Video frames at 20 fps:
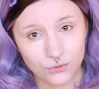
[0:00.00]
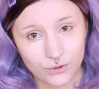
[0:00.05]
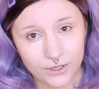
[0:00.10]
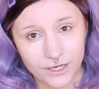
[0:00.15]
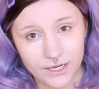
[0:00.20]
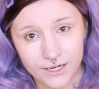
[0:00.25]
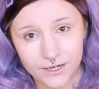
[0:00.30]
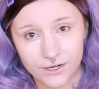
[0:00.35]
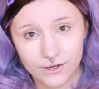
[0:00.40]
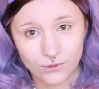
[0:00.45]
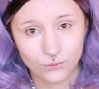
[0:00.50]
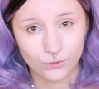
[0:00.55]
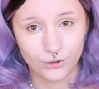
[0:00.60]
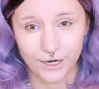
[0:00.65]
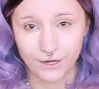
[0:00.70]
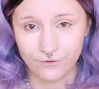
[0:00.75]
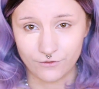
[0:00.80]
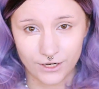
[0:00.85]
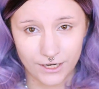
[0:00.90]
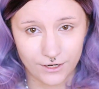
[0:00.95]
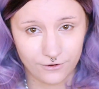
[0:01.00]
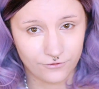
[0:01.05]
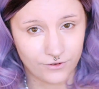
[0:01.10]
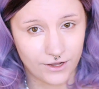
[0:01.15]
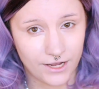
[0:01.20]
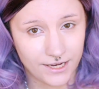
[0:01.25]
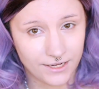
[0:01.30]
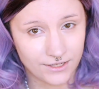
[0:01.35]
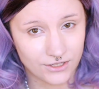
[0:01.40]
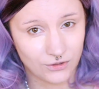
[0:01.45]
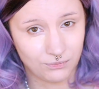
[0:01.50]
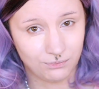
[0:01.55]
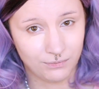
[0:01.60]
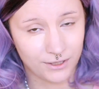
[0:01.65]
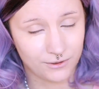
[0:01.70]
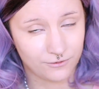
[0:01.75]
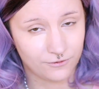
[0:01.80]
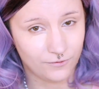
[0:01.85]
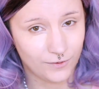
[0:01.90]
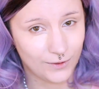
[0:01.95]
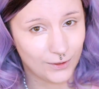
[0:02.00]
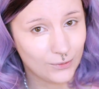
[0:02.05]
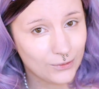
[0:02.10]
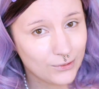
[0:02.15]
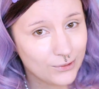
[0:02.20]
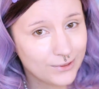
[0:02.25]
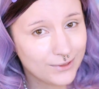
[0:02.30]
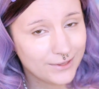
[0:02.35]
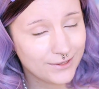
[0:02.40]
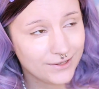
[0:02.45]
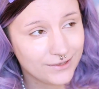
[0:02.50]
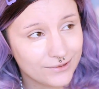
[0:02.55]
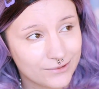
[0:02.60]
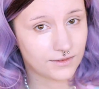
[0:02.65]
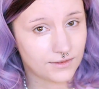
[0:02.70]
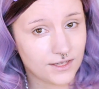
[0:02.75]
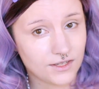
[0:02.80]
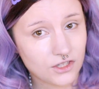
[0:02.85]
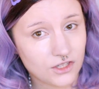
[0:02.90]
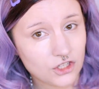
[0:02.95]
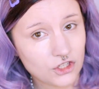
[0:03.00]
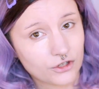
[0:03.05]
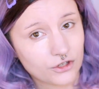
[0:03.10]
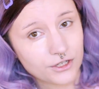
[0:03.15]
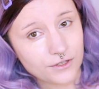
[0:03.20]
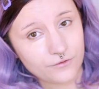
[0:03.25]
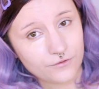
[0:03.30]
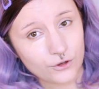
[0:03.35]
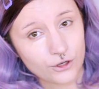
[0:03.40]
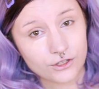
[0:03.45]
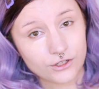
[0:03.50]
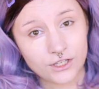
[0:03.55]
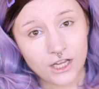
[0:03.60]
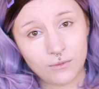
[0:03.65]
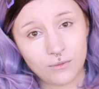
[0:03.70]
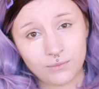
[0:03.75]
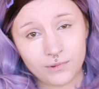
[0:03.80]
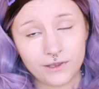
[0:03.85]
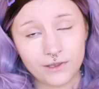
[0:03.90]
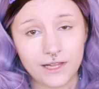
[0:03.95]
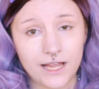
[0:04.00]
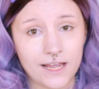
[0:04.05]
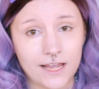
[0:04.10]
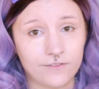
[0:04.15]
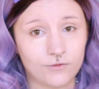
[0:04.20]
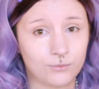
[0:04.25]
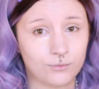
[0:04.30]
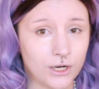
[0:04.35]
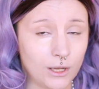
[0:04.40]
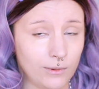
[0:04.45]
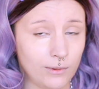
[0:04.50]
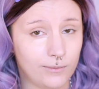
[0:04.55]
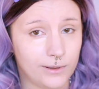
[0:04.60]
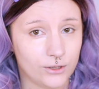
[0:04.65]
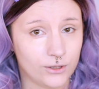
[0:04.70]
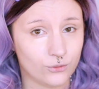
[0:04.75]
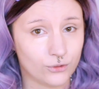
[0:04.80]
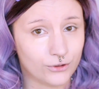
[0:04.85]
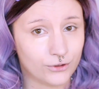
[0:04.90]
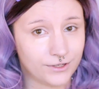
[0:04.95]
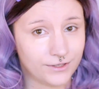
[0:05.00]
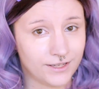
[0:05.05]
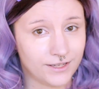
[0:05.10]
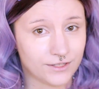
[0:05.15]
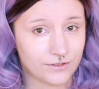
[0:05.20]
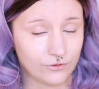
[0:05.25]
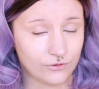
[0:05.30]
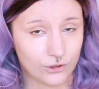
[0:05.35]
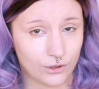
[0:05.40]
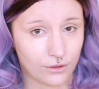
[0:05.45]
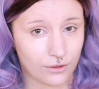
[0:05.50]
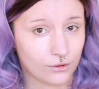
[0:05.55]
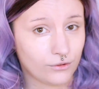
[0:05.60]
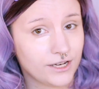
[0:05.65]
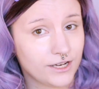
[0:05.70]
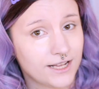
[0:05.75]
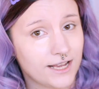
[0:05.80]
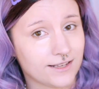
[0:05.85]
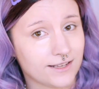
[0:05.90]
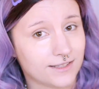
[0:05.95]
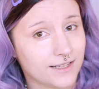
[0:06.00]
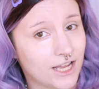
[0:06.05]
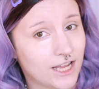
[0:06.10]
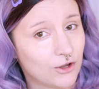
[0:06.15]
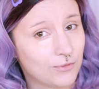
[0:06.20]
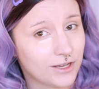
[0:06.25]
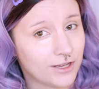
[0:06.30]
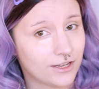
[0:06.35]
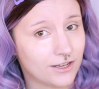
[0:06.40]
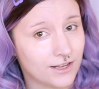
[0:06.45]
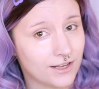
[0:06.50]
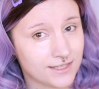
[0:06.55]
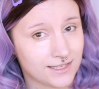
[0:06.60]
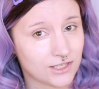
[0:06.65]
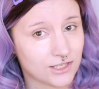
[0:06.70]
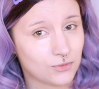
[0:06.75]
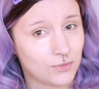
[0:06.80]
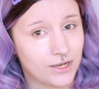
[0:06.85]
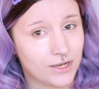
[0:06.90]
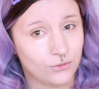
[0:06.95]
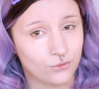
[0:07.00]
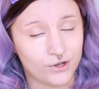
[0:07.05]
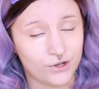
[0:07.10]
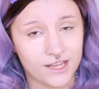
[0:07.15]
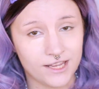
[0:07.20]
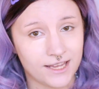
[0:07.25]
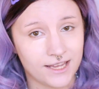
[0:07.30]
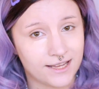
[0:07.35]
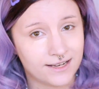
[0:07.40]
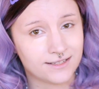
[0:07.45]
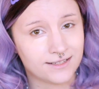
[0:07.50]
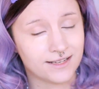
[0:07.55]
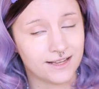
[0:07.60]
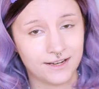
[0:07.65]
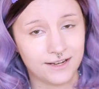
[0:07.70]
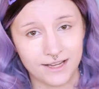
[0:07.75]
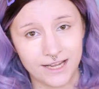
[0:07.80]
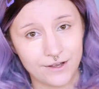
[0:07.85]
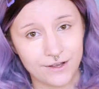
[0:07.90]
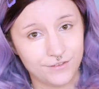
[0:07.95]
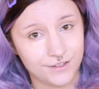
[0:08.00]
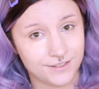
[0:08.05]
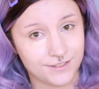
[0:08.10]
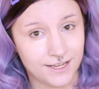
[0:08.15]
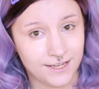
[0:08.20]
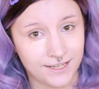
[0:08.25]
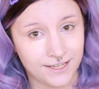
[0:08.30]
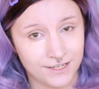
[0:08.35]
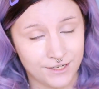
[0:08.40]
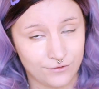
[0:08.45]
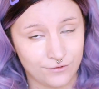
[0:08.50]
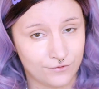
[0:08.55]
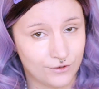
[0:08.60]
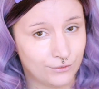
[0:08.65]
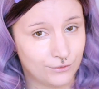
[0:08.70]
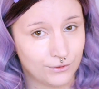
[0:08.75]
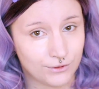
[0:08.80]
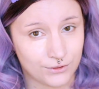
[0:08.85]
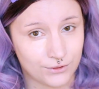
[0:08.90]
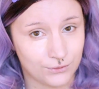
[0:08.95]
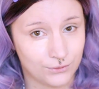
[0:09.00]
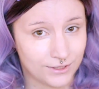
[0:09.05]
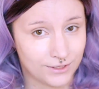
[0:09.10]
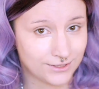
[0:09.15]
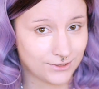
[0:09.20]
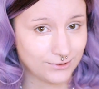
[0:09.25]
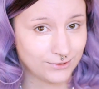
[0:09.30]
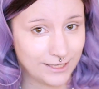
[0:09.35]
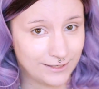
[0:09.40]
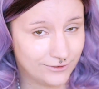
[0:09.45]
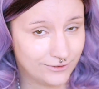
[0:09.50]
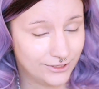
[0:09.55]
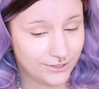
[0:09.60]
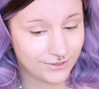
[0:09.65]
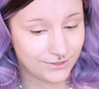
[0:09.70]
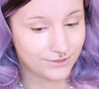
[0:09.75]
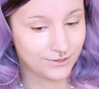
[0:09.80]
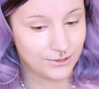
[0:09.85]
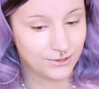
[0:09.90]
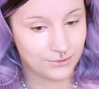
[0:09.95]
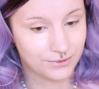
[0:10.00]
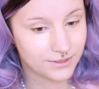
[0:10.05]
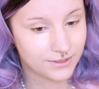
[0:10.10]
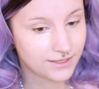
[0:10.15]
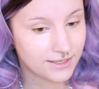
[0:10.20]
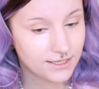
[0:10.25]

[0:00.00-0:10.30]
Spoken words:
wear whatever I find on my floor. This shirt, for example, I've probably worn this for 3 days now because it's been weekend and I haven't taken any photos whatsoever, so